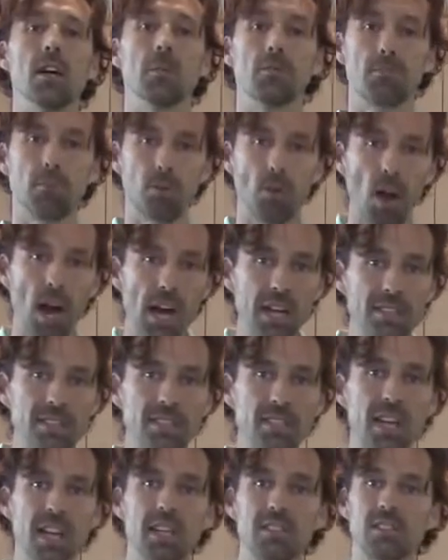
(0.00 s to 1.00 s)

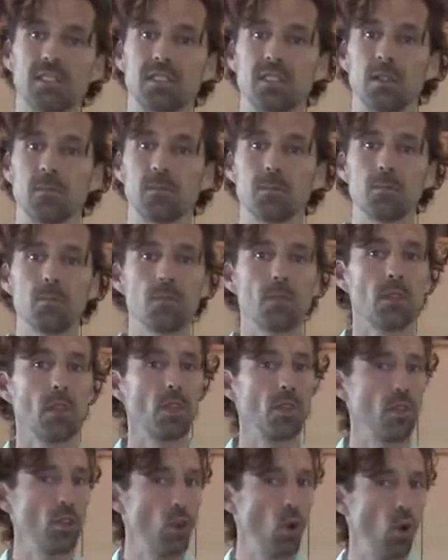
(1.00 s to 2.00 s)
process
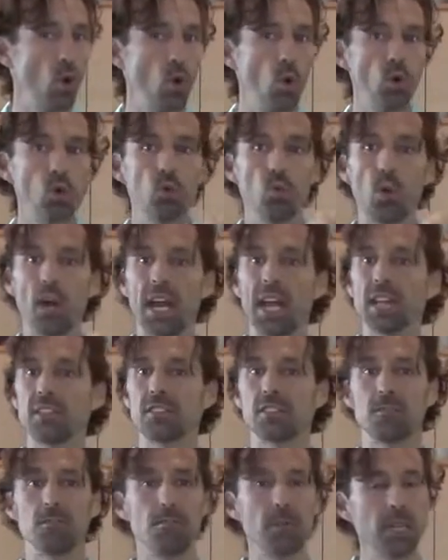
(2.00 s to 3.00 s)
the old
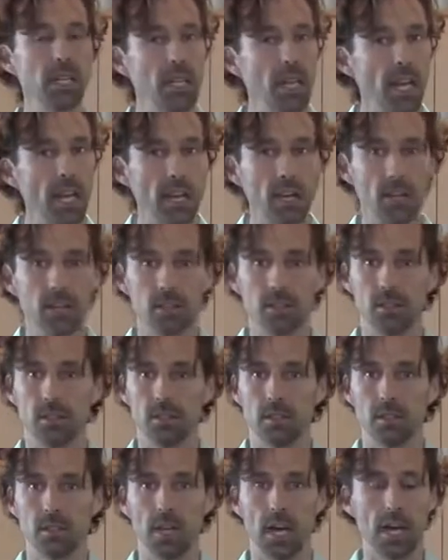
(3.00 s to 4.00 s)
ways of being.
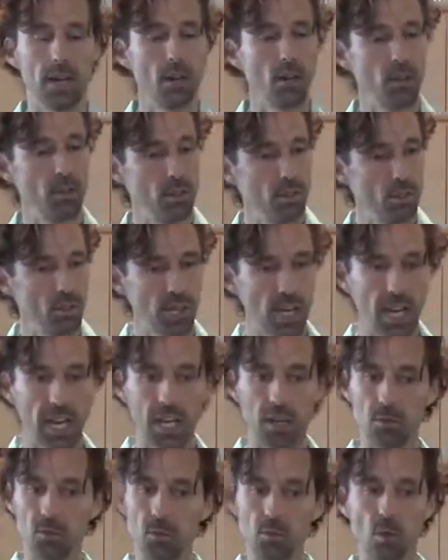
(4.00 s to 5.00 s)
I know you
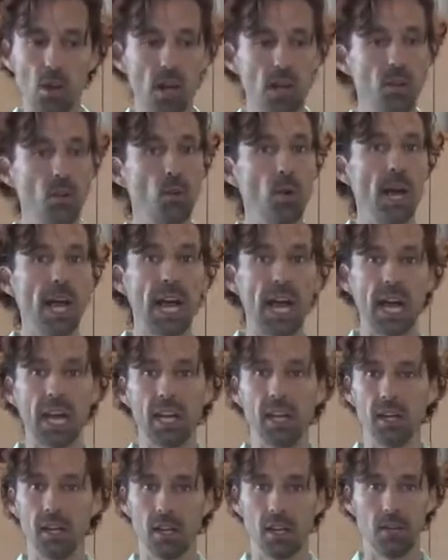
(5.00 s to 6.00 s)
can't run
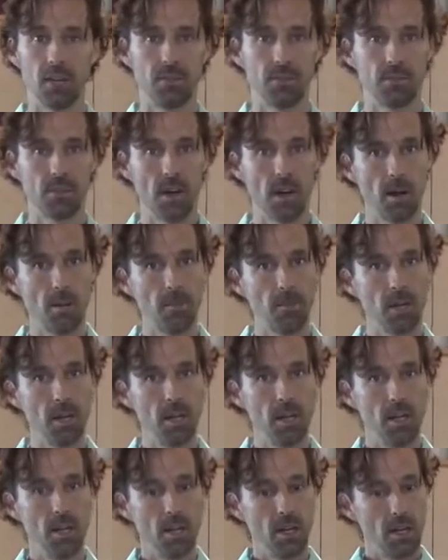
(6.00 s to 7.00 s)
away from
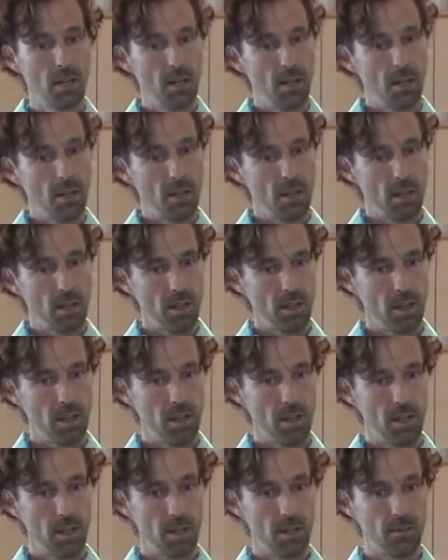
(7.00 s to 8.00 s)

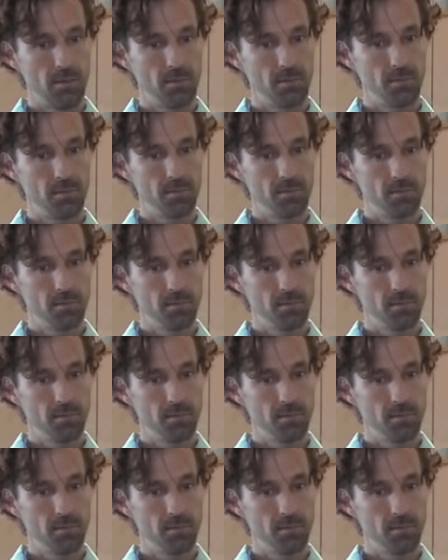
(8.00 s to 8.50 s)
the